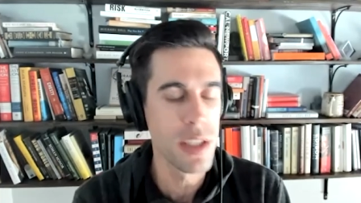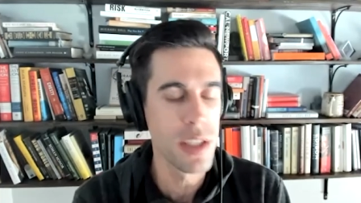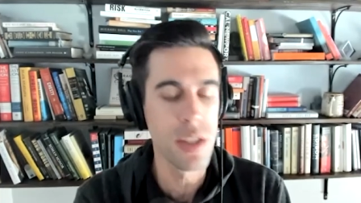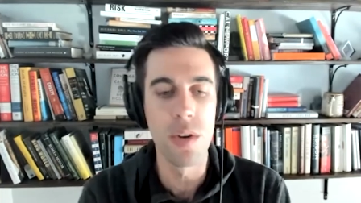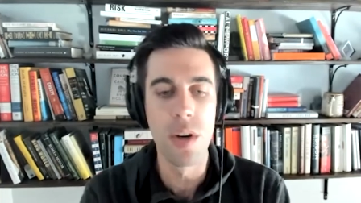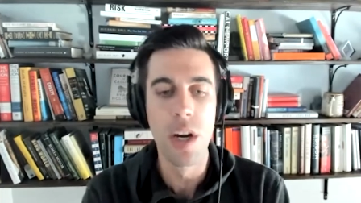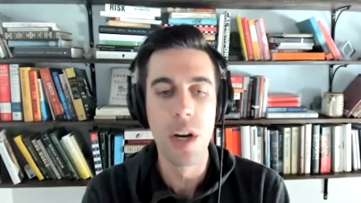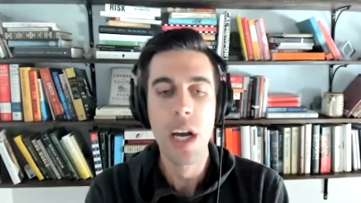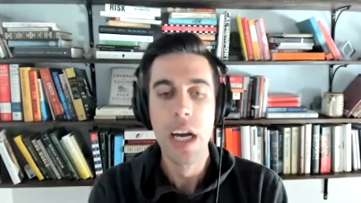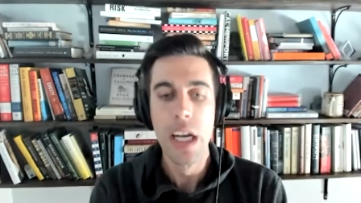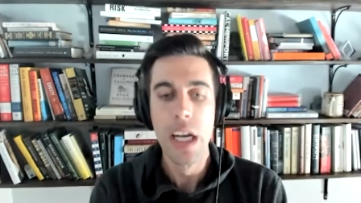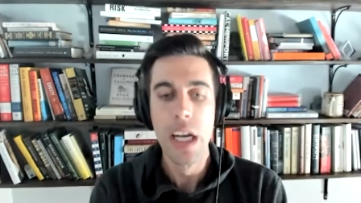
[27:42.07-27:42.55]

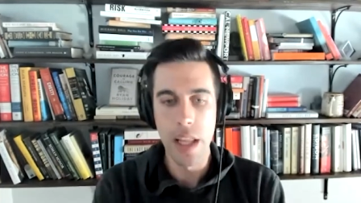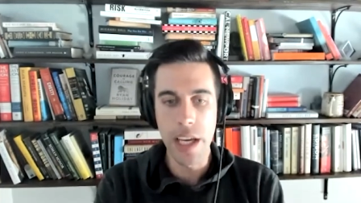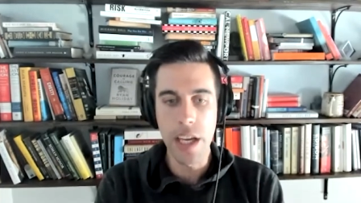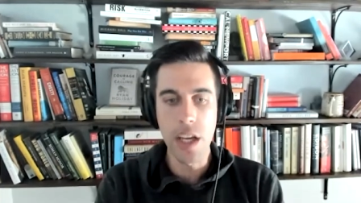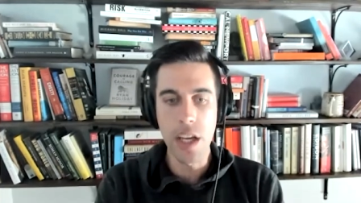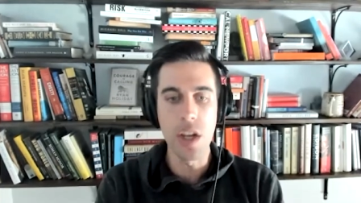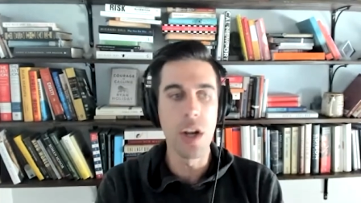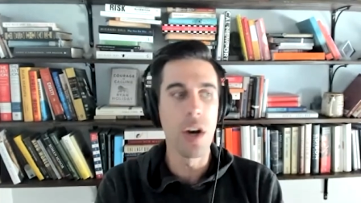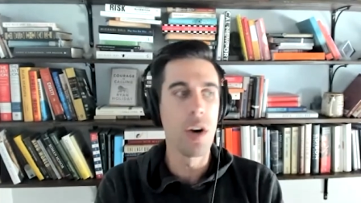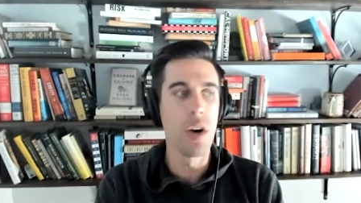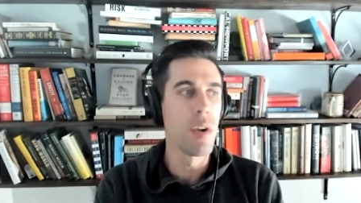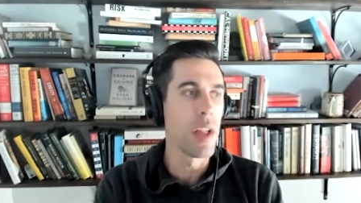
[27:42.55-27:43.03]
So, like
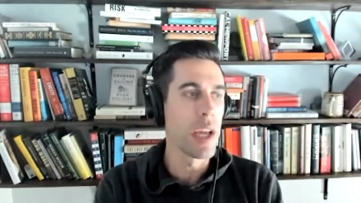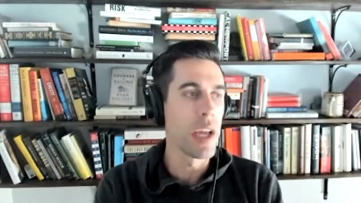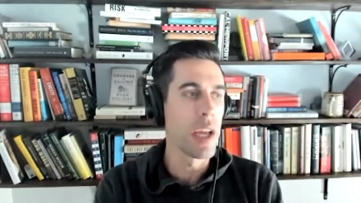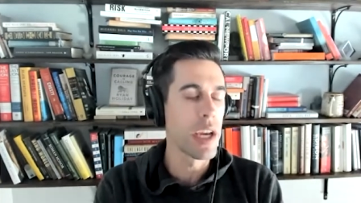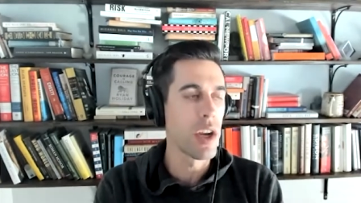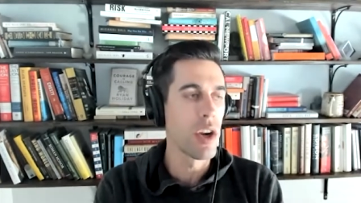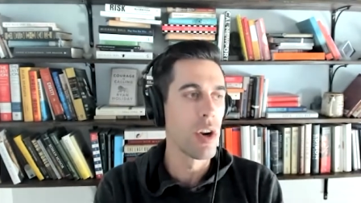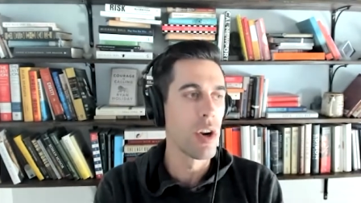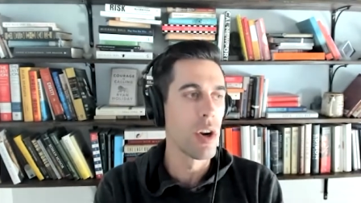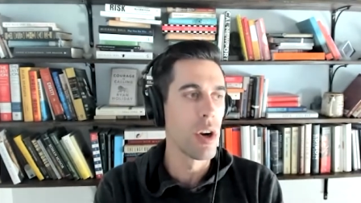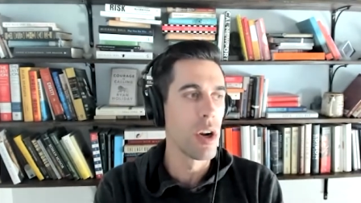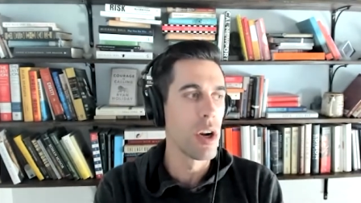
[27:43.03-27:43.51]
you know, like
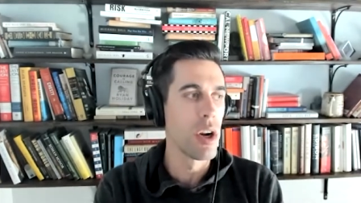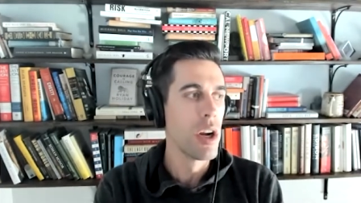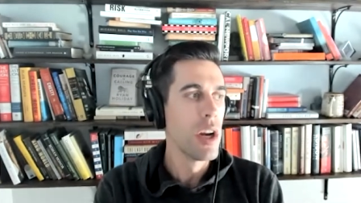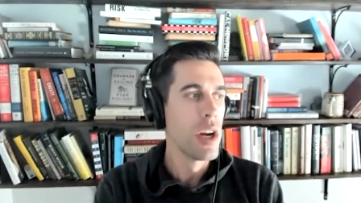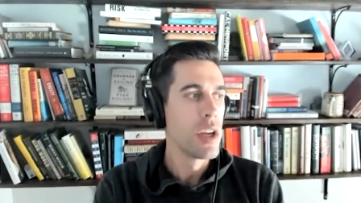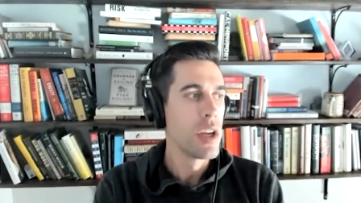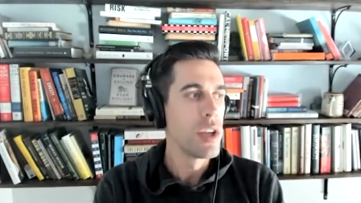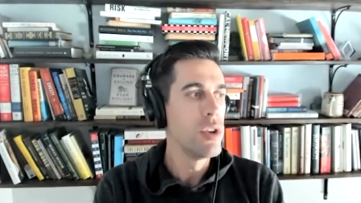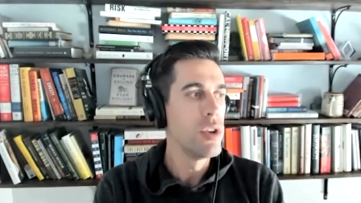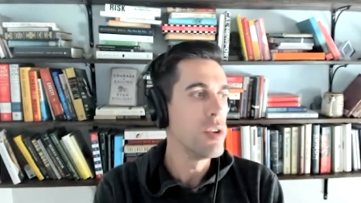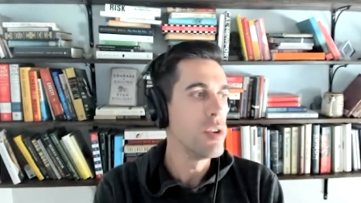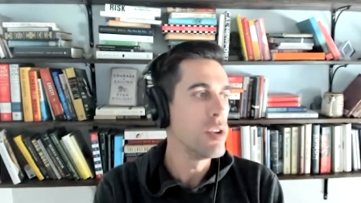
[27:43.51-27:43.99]
you're you,